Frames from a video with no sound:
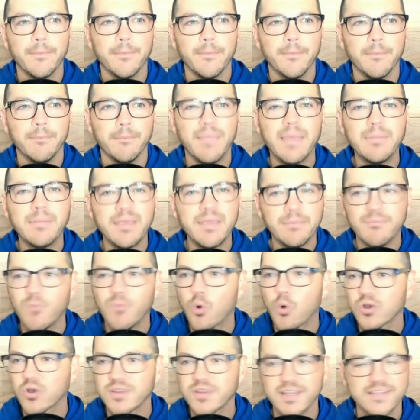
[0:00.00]
maybe
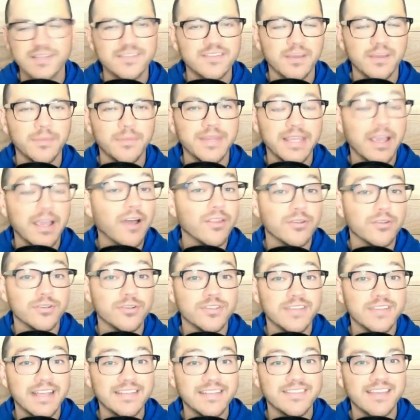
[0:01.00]
more than some of the
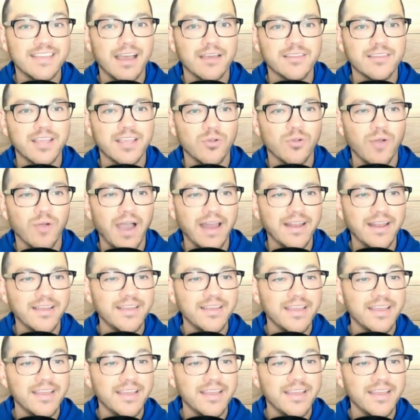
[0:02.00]
others at South Carolina,